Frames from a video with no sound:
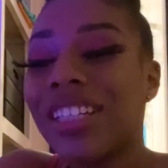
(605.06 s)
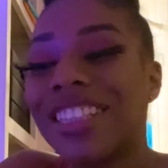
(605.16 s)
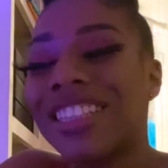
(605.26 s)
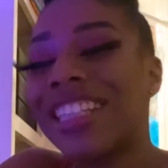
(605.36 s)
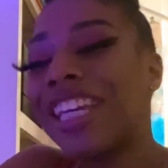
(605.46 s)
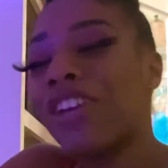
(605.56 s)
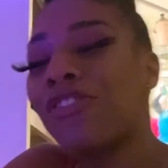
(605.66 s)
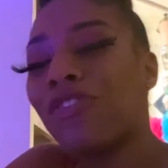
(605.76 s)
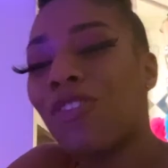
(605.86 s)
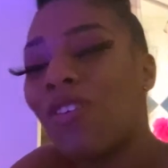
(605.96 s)
is saying,
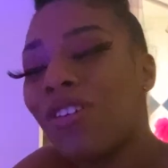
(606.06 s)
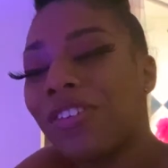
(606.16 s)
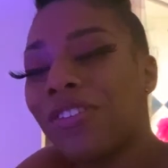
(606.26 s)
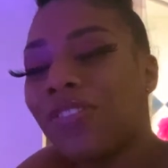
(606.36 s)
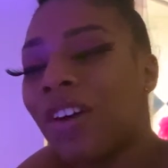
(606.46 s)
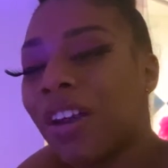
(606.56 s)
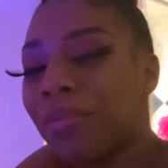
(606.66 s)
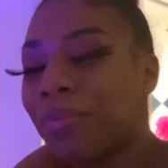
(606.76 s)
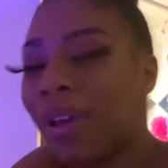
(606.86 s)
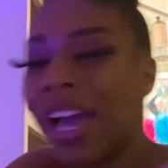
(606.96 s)
fall the fuck
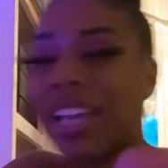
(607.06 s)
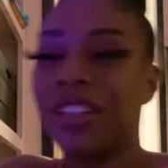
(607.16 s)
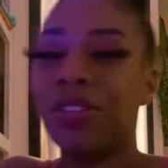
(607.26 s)
back, you